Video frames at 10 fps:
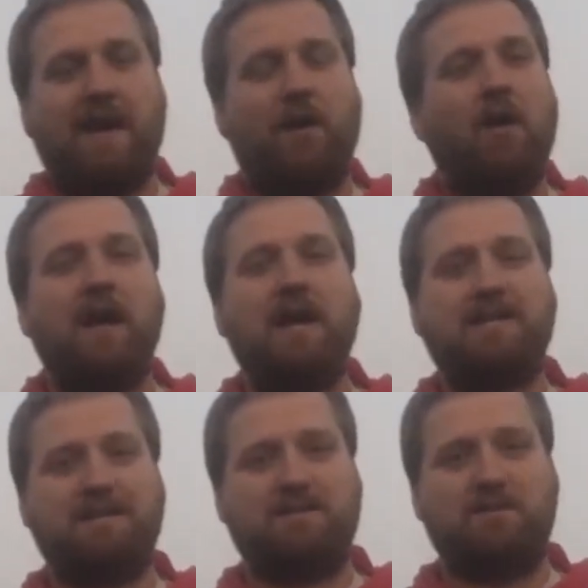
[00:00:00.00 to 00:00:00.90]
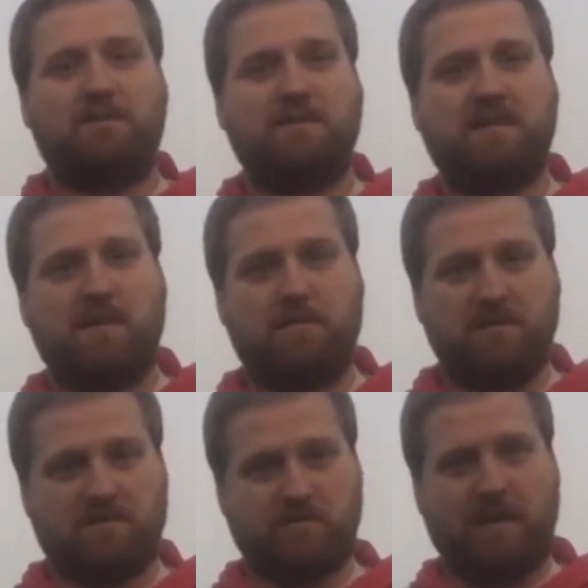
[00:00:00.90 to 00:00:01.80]
And all I had to do was keep
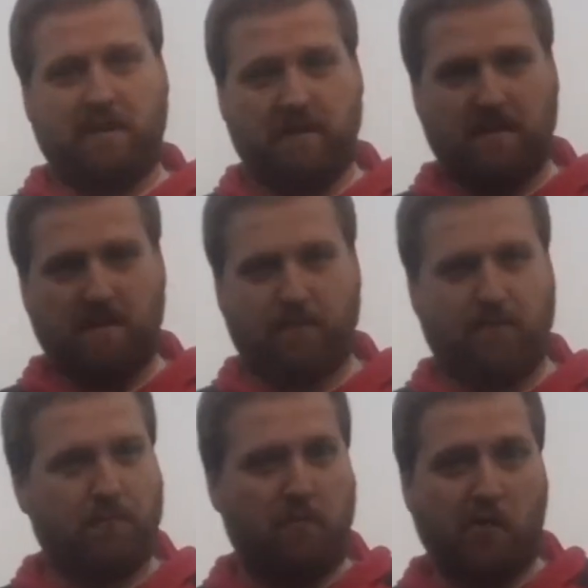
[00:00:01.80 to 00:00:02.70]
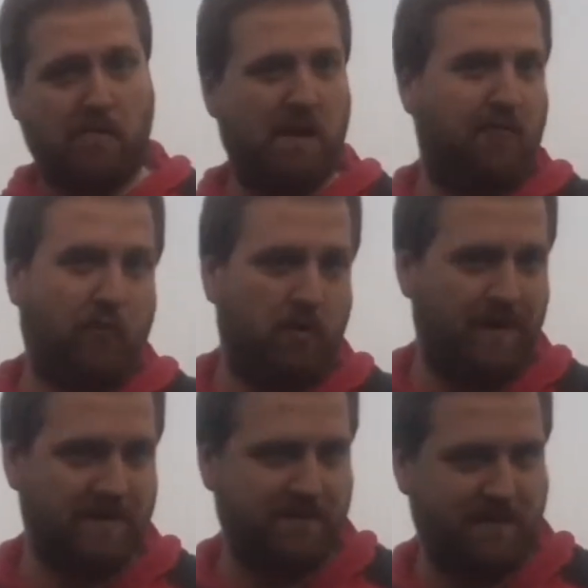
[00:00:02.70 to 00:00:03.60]
it straight for about
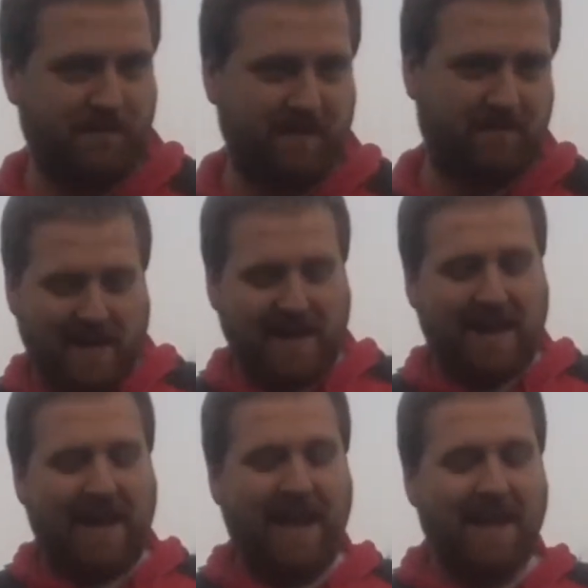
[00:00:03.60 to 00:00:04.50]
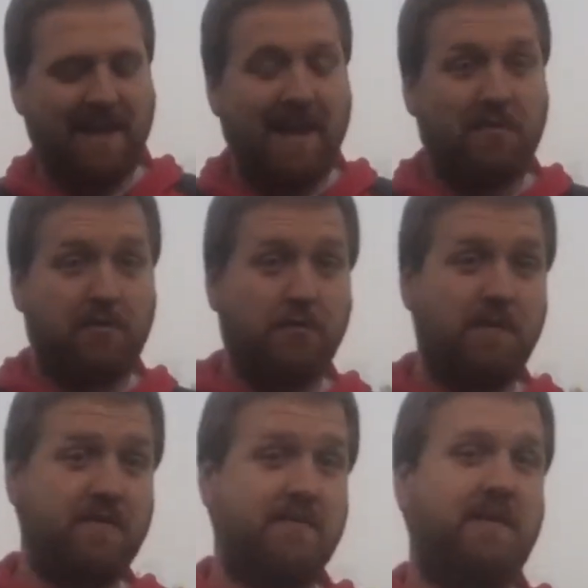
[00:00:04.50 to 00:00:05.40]
450. And I threw
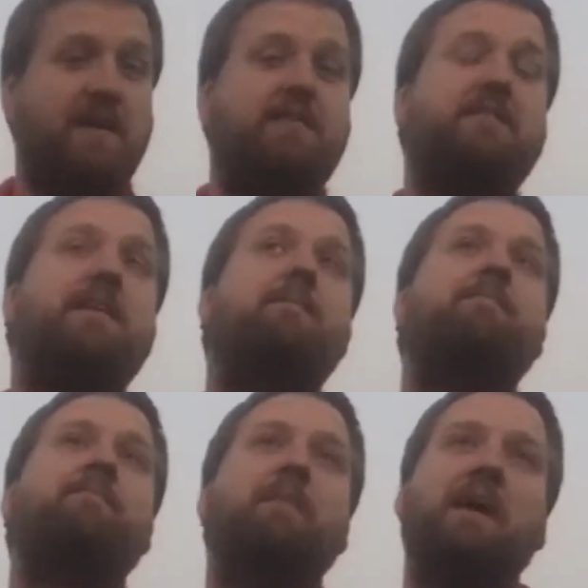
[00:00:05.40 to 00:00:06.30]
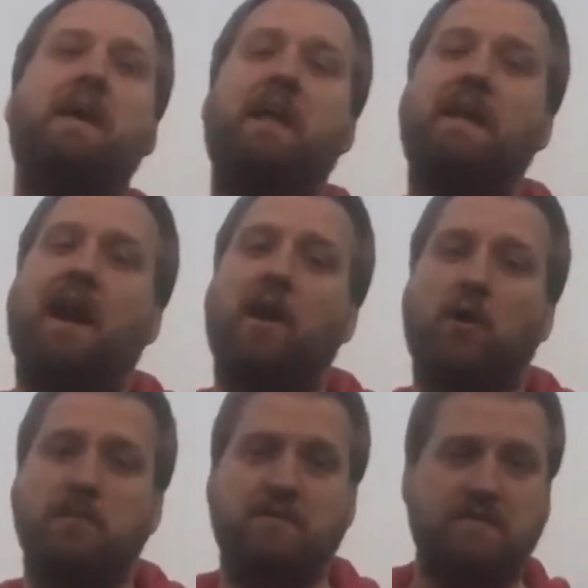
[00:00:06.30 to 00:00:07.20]
this disc, and I
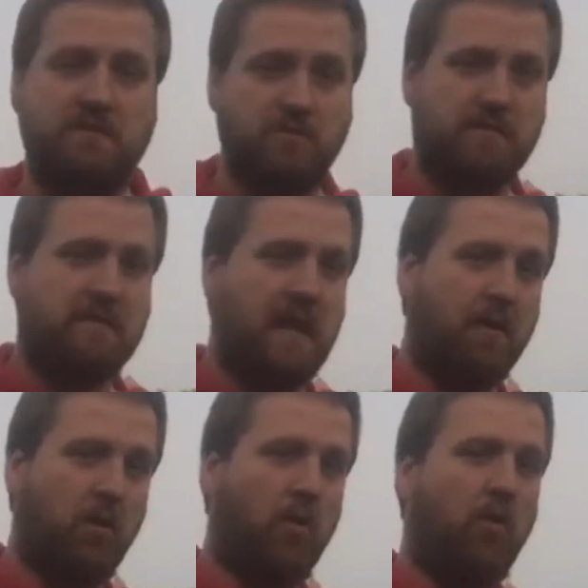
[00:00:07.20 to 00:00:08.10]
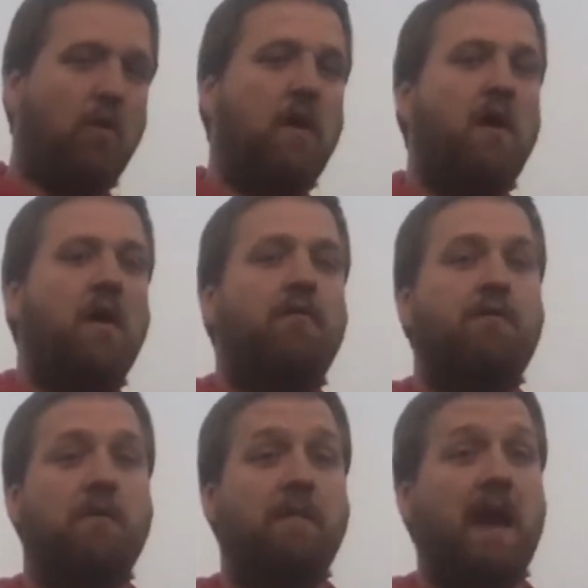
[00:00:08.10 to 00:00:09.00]
almost deuced that hole
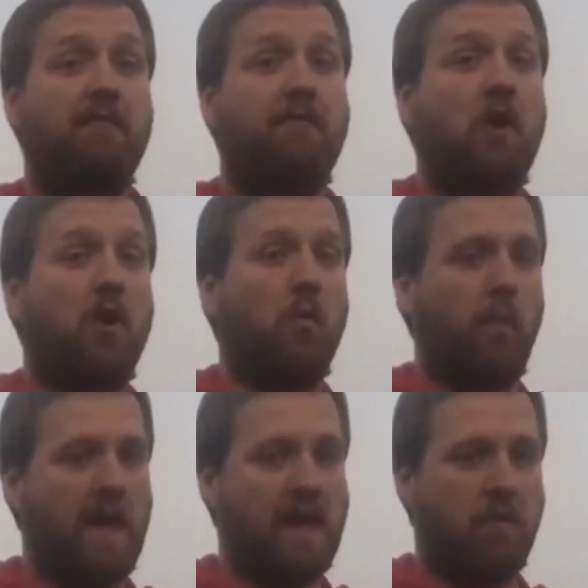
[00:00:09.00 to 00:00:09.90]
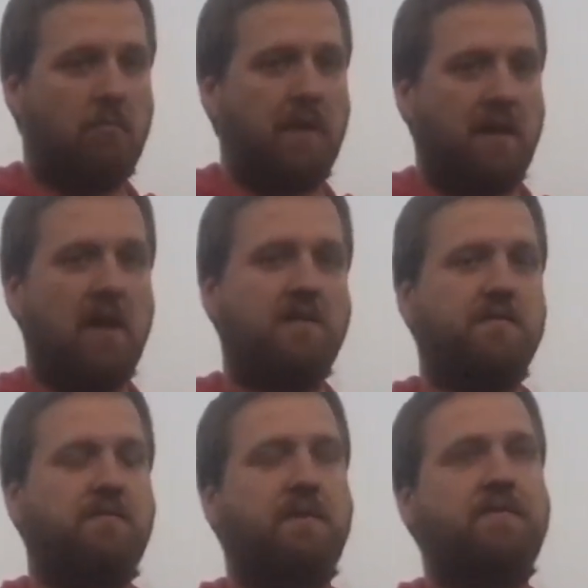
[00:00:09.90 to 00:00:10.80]
from that far away because
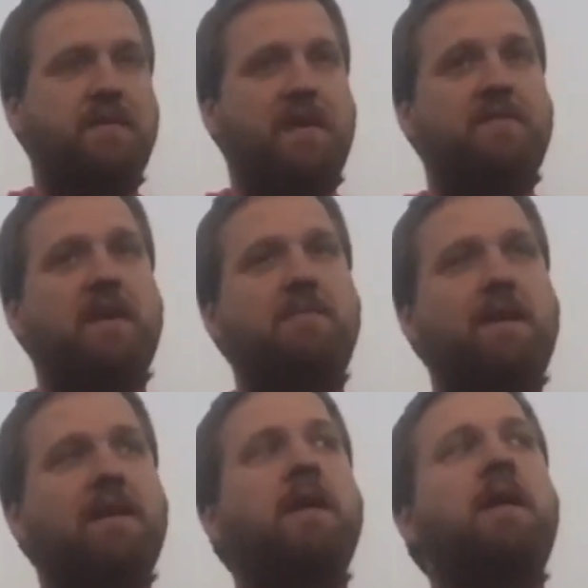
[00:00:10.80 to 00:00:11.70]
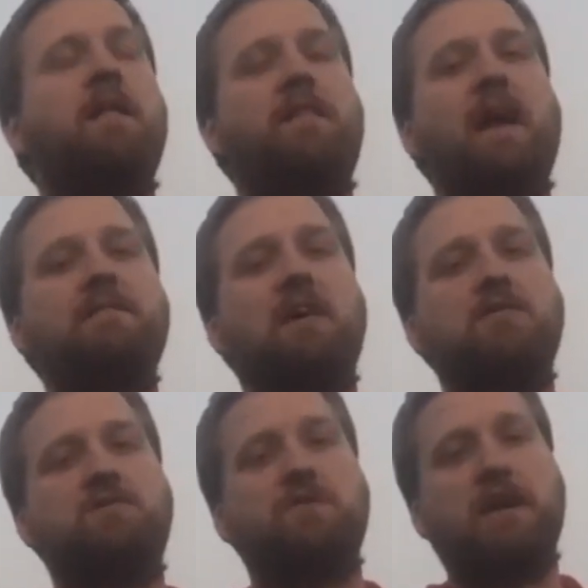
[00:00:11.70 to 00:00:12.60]
of this disc. I mean, that's how
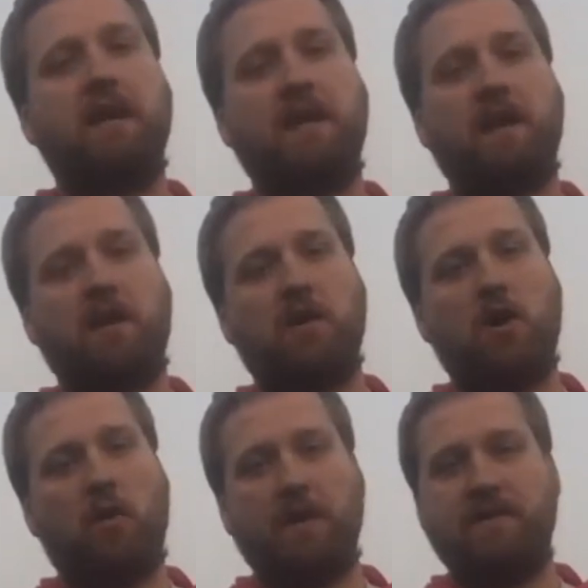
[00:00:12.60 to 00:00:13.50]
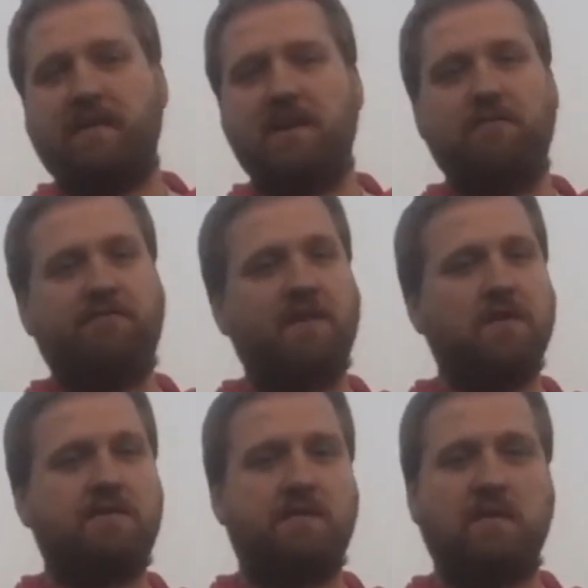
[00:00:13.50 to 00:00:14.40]
straight it can go. It didn't
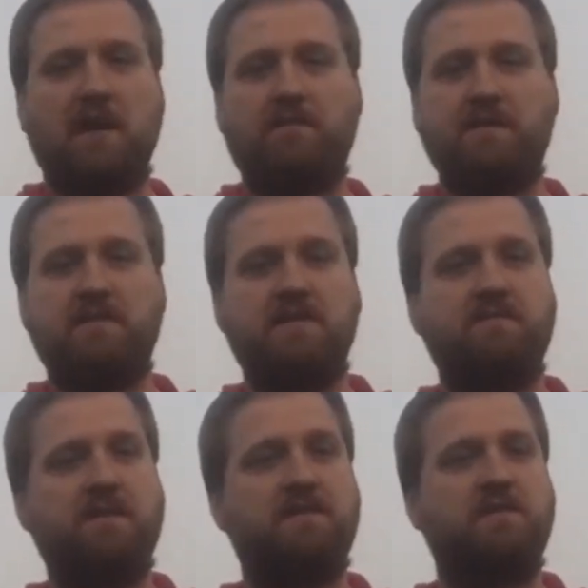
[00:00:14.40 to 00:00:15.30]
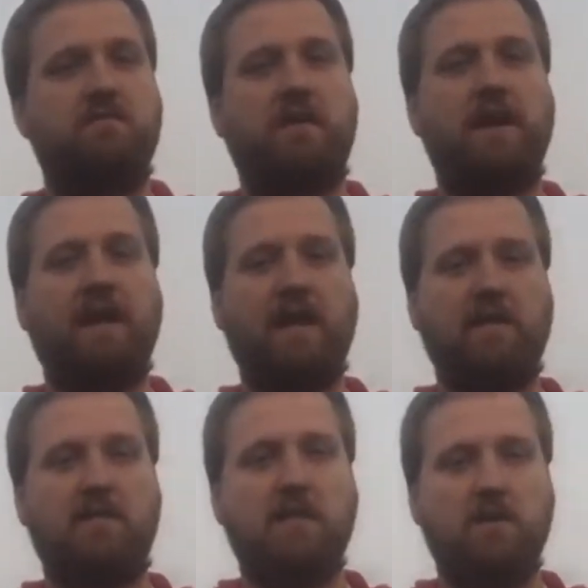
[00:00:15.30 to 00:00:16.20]
veer to the left, it didn't veer to the right,
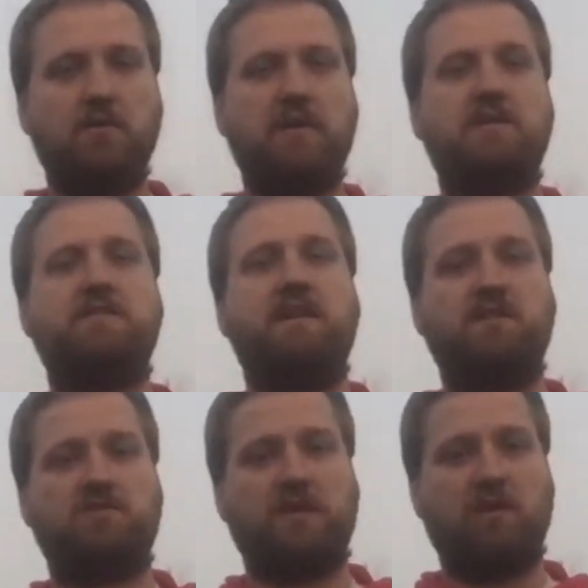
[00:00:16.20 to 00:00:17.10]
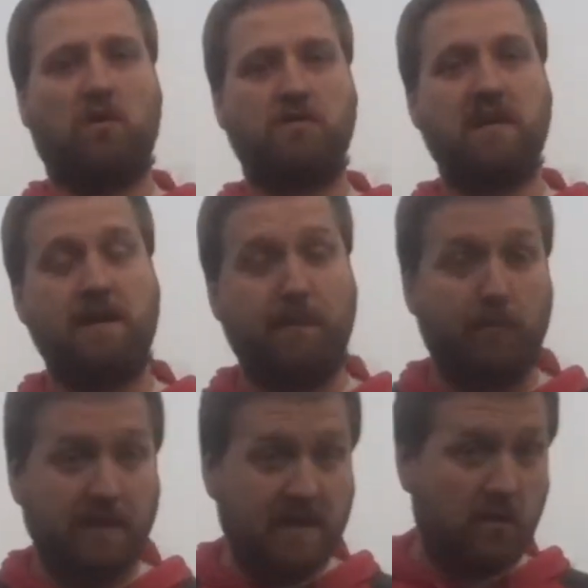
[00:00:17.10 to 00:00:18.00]
it literally stayed straight the whole time. And
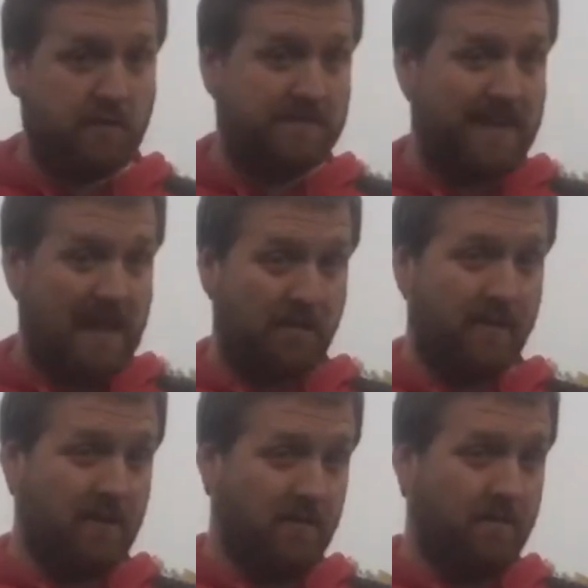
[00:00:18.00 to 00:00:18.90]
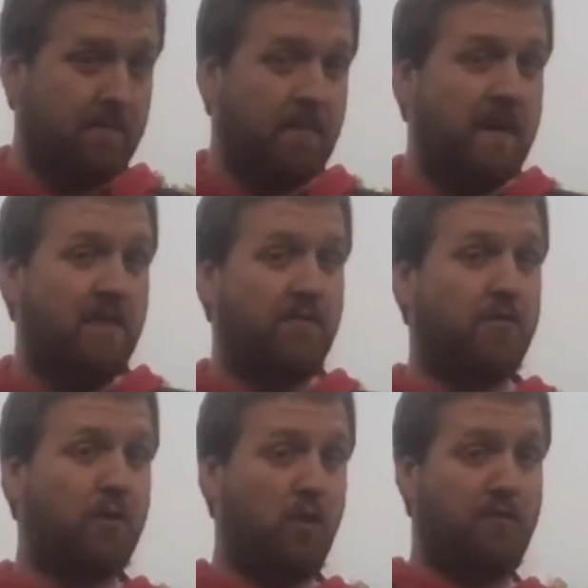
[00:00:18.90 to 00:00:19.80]
when it goes downhill, if you
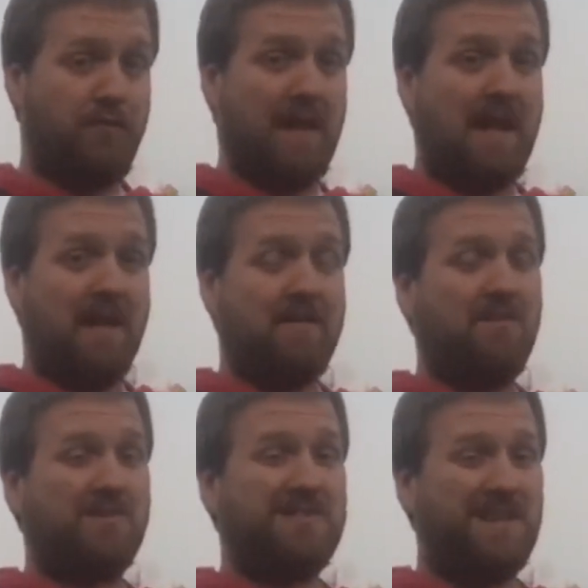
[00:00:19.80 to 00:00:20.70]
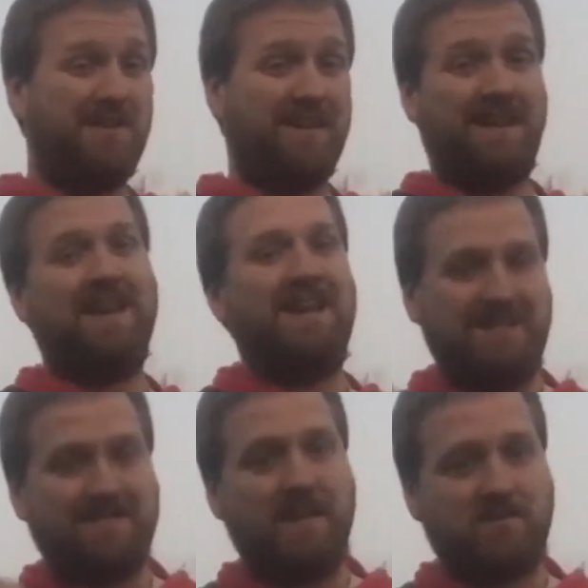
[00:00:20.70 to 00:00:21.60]
throw it flat, little secret, it
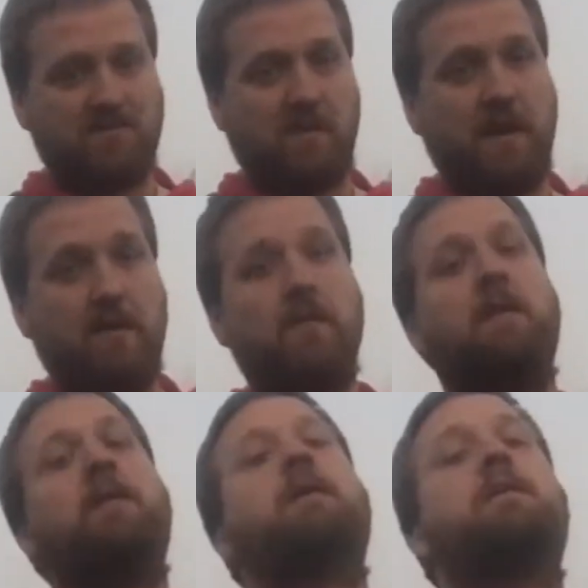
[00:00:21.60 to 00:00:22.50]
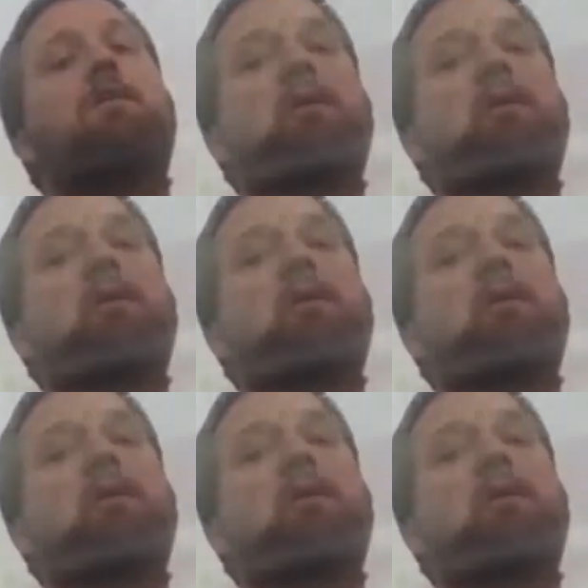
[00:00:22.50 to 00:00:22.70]
stays straight. You